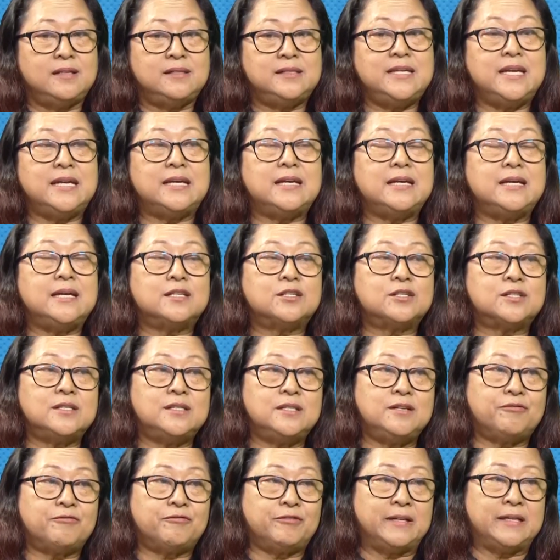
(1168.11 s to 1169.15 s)
taking it to a
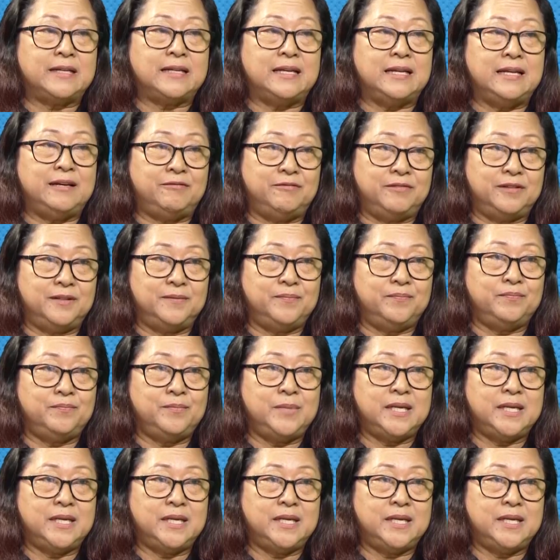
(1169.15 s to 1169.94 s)
different level,